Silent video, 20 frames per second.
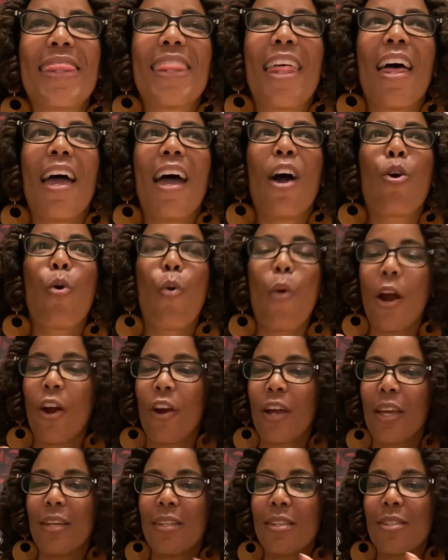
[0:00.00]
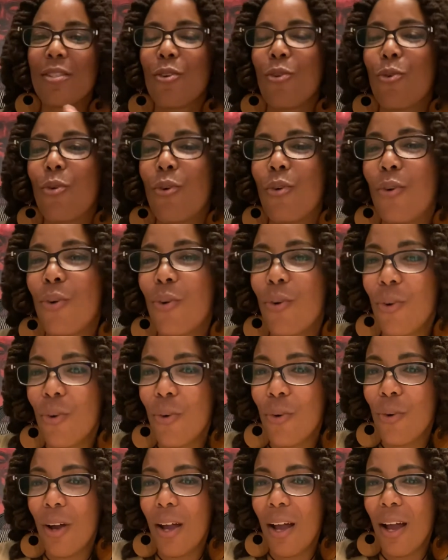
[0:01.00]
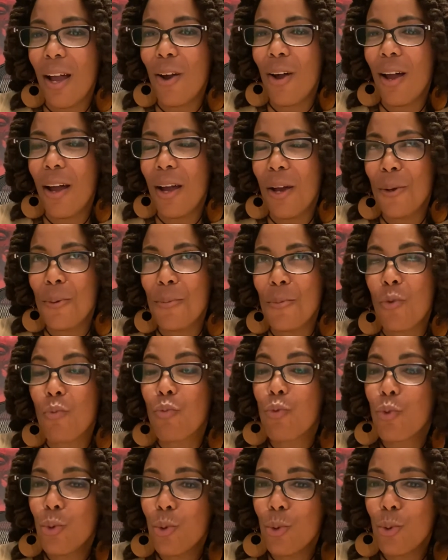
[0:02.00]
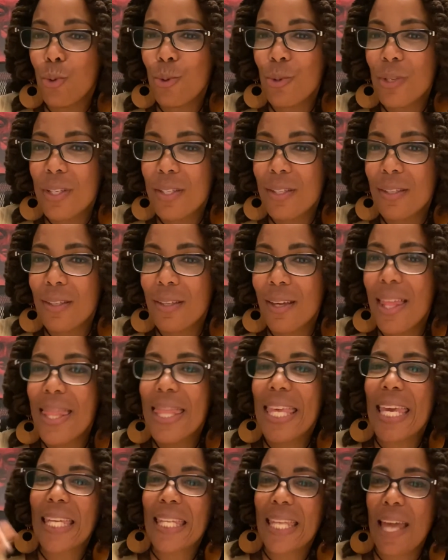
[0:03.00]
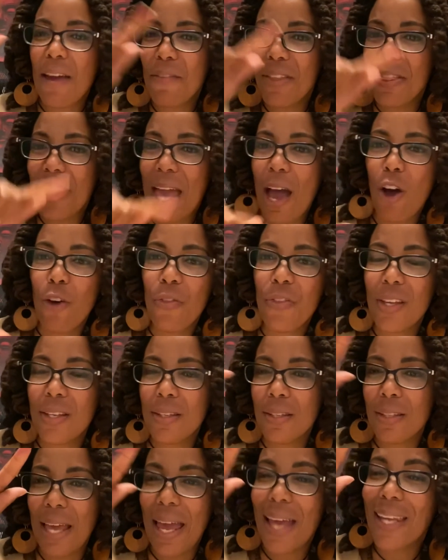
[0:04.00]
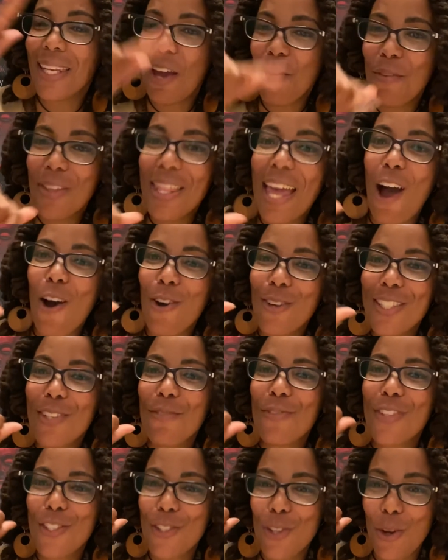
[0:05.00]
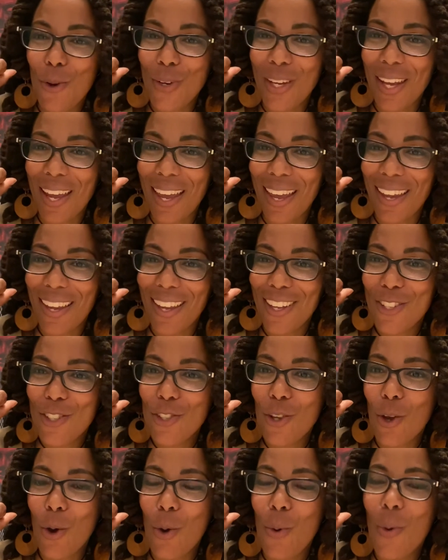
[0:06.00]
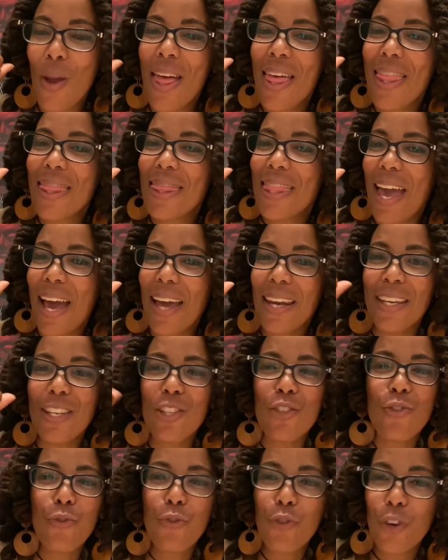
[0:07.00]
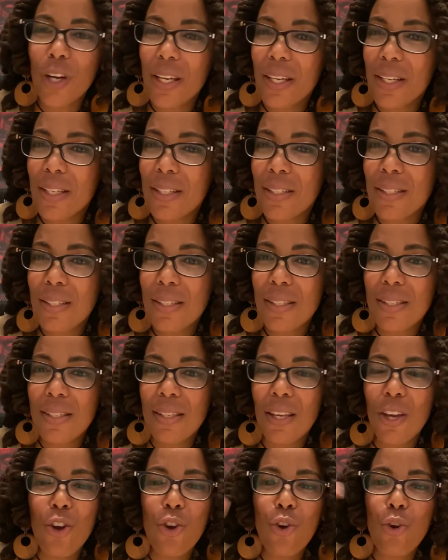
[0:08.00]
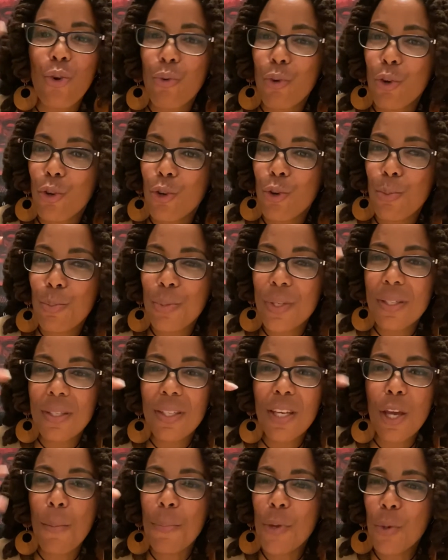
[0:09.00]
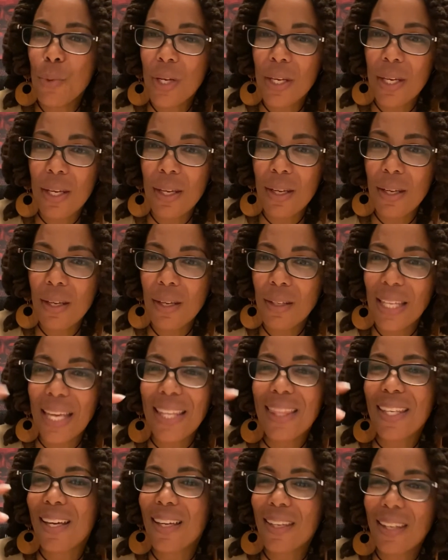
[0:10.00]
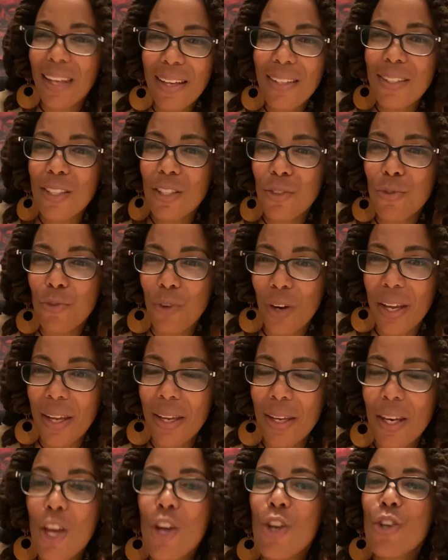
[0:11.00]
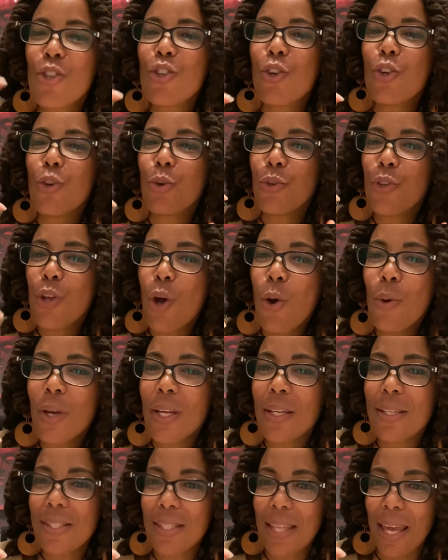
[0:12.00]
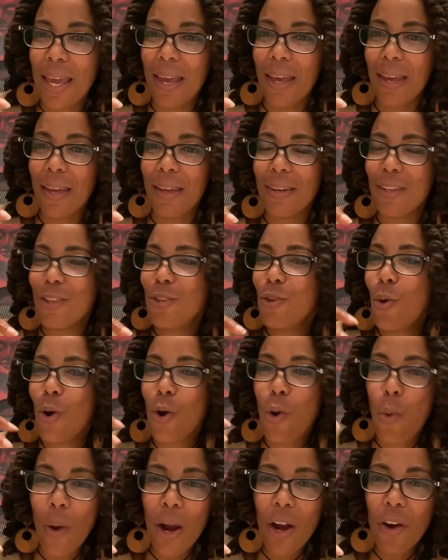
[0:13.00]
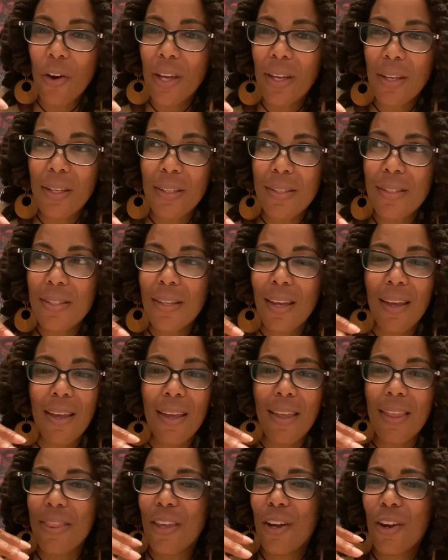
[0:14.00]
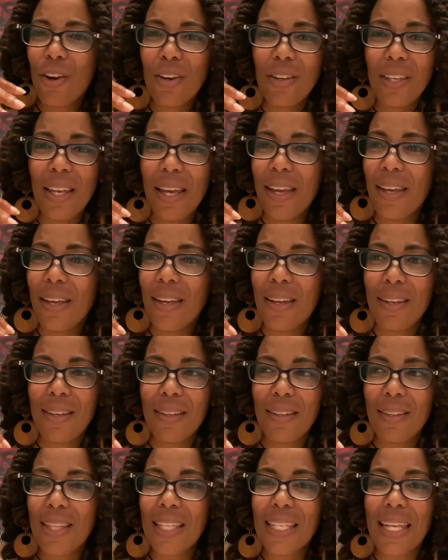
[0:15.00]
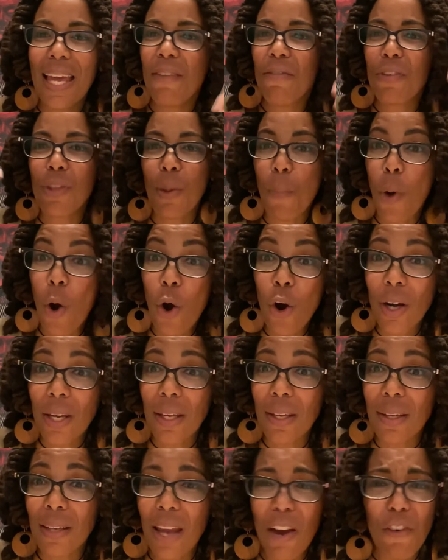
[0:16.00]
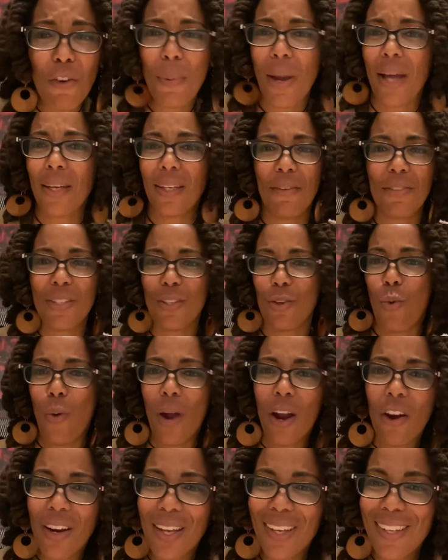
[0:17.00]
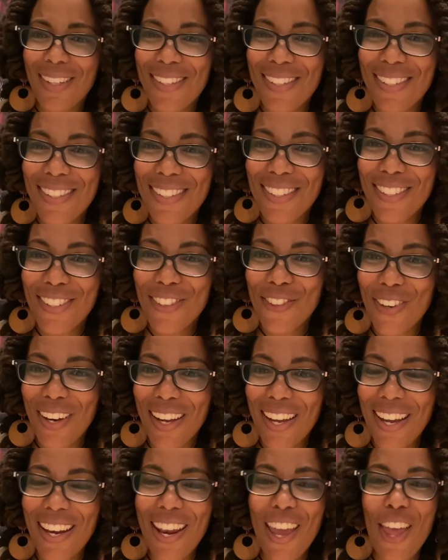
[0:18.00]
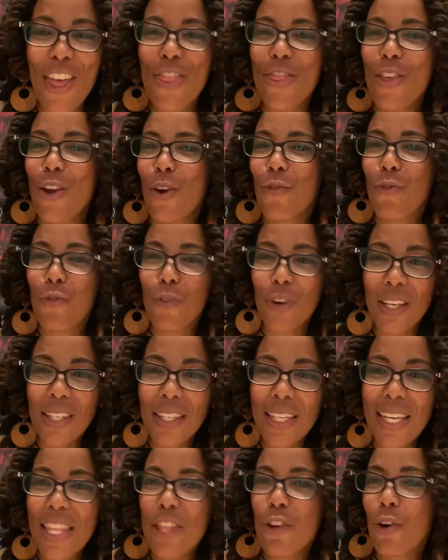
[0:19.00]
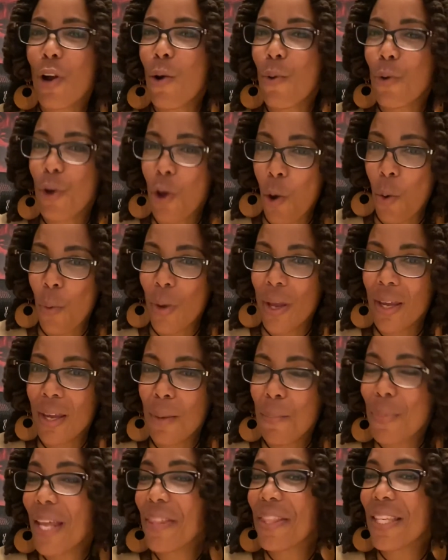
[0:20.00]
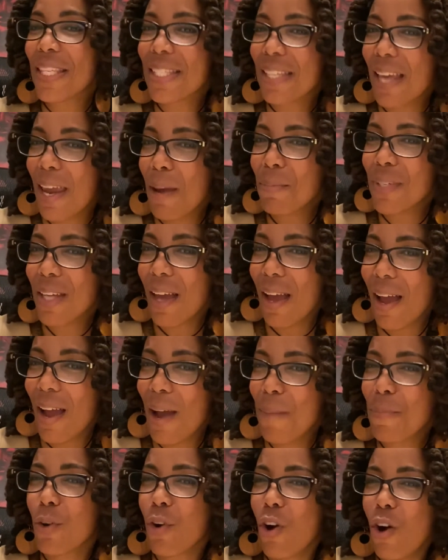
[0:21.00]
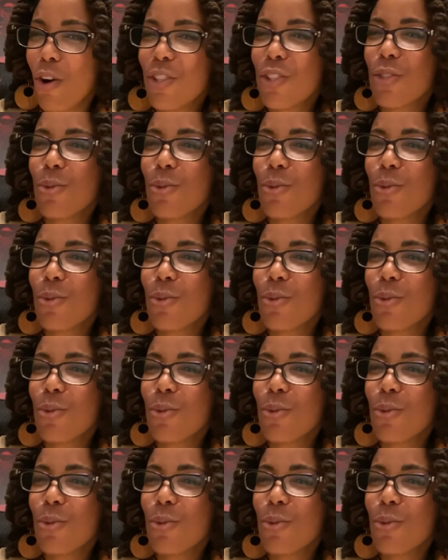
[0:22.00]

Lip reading: Aquarius rules the 11th house of the zodiac. So that is friends, groups, community, like the collective, right? So you'll notice that, Aquarians, they're like the life of the party. Everybody loves an Aquarius, right? They're friendly, they're outgoing, but at the same time, they're also